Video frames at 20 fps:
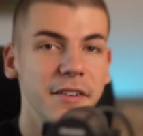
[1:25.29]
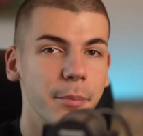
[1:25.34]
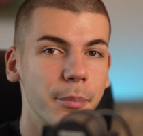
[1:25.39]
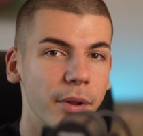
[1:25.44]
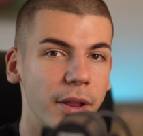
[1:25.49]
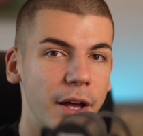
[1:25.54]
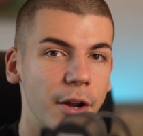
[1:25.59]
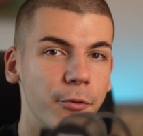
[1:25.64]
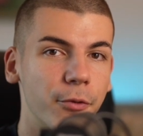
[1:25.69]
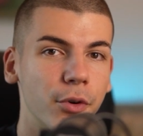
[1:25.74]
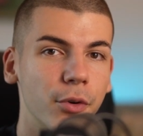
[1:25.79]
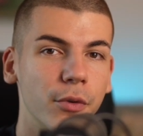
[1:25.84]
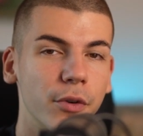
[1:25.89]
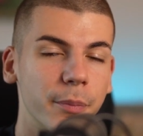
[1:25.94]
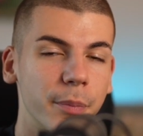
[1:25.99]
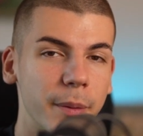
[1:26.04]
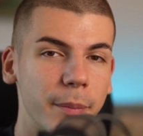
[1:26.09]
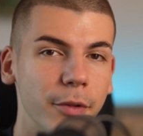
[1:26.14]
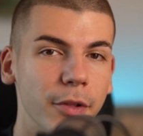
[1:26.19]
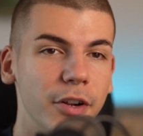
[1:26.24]
is a platform where
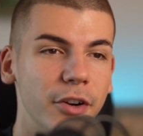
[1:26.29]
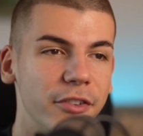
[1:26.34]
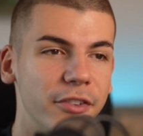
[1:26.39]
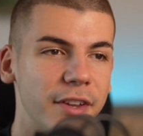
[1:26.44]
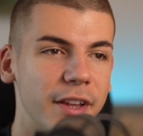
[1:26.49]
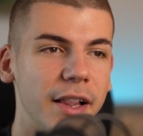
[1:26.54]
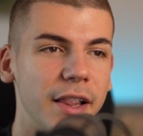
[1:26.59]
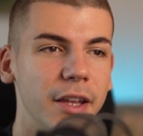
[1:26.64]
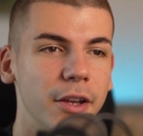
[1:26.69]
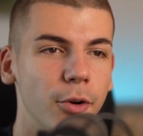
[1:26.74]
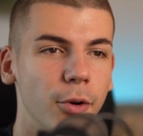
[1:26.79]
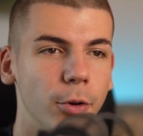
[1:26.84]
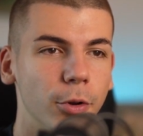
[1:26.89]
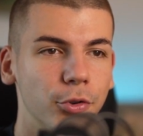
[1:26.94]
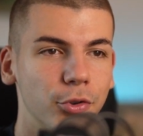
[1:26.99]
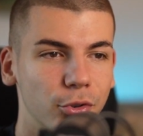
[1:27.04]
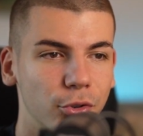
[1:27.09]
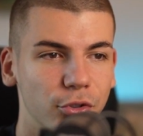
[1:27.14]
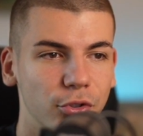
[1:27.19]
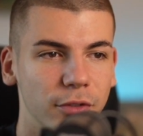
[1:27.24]
people are selling all
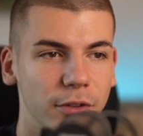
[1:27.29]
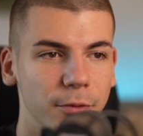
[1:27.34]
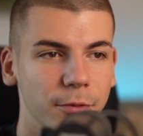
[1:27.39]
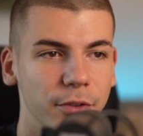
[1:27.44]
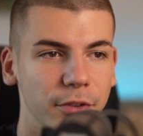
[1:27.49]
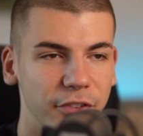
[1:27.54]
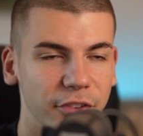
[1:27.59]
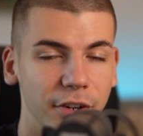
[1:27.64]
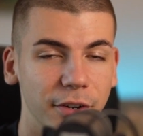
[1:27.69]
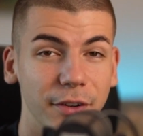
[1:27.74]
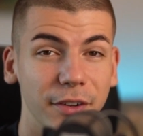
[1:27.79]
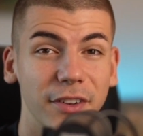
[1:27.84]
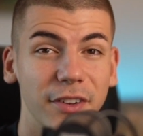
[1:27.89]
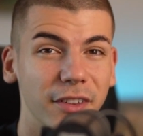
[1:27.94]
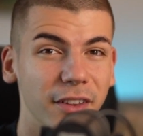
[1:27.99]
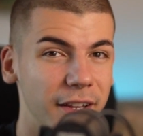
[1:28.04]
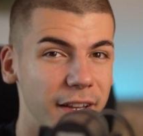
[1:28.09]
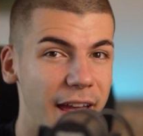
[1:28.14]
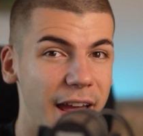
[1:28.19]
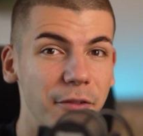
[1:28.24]
sorts of different
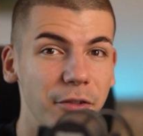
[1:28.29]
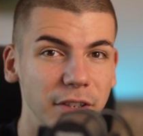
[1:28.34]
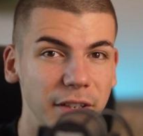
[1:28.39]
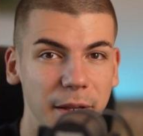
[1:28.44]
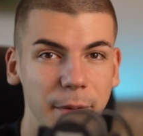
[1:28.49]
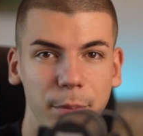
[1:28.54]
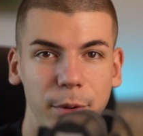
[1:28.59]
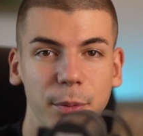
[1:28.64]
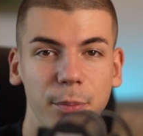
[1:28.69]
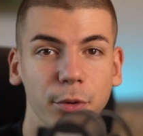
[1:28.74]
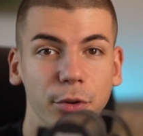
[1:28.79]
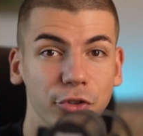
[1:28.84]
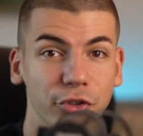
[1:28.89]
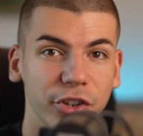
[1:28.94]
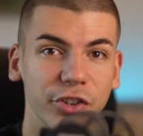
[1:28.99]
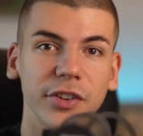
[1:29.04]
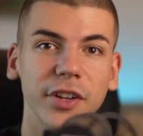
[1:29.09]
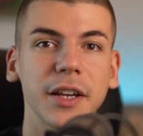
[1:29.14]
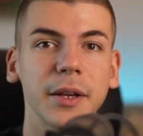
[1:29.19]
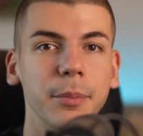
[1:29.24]
services, like everyday people,
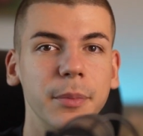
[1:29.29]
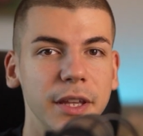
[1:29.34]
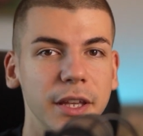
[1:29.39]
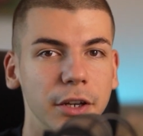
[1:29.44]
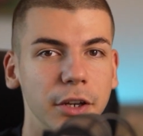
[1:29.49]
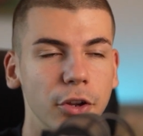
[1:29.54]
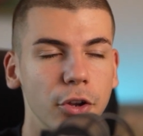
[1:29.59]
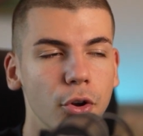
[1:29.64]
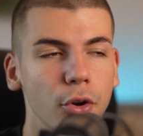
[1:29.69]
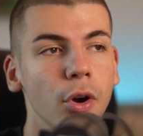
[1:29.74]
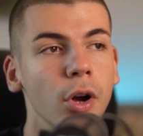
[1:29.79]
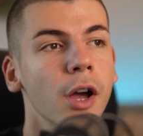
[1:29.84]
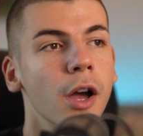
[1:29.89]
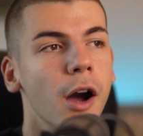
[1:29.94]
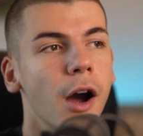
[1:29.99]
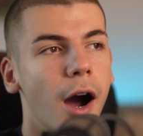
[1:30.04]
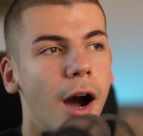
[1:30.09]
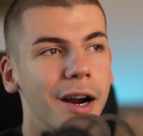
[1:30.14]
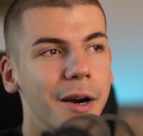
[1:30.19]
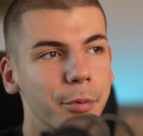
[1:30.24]
just like me and you you
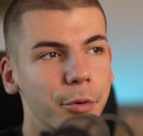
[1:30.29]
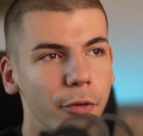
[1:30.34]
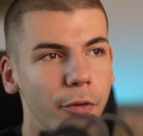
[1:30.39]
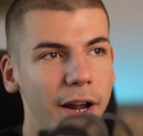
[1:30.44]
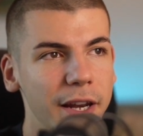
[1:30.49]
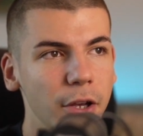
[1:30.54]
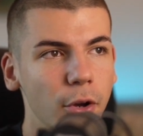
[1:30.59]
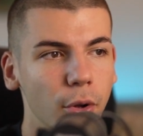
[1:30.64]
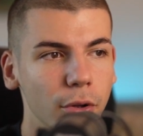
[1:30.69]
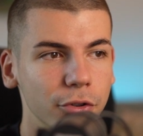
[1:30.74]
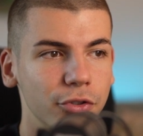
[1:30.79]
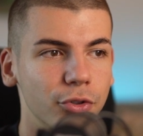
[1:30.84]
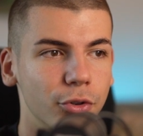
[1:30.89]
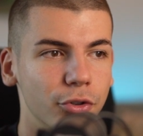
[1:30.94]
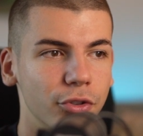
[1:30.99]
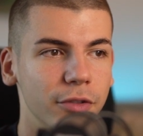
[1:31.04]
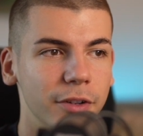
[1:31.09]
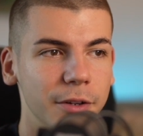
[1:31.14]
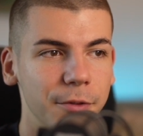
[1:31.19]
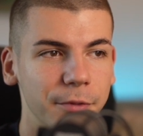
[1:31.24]
are providing all
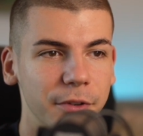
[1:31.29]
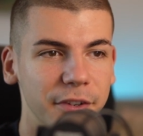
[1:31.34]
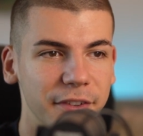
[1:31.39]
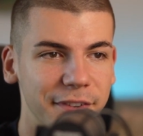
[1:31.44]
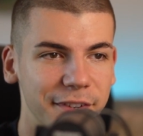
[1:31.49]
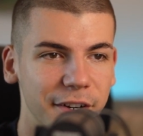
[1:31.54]
sorts of different